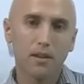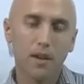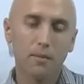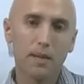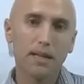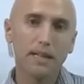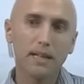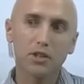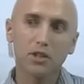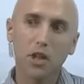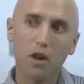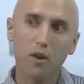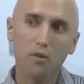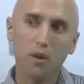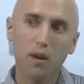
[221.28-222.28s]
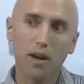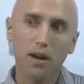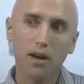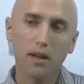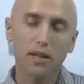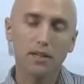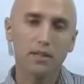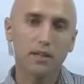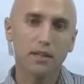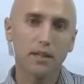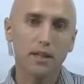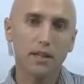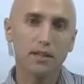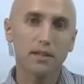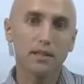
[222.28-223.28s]
I mean, Klitschko is
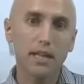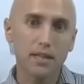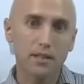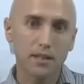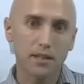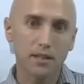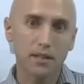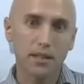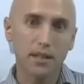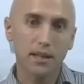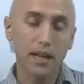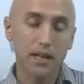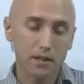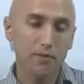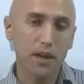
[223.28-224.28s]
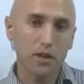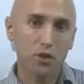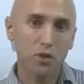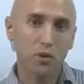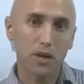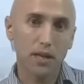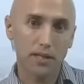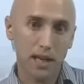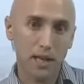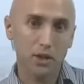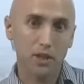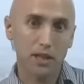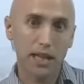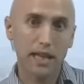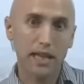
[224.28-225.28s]
a decent individual,
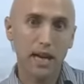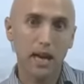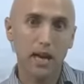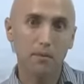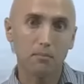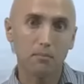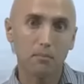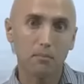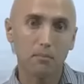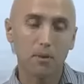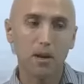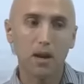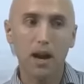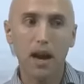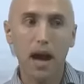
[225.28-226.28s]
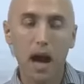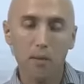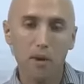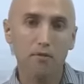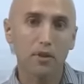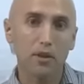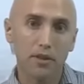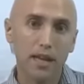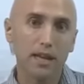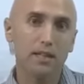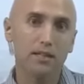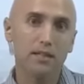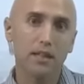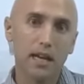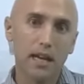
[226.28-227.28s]
essentially. However, in
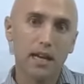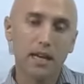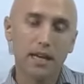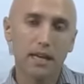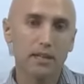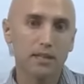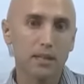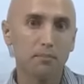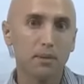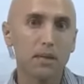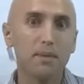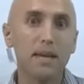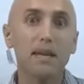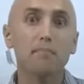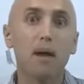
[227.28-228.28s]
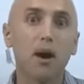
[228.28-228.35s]
this, he's simply being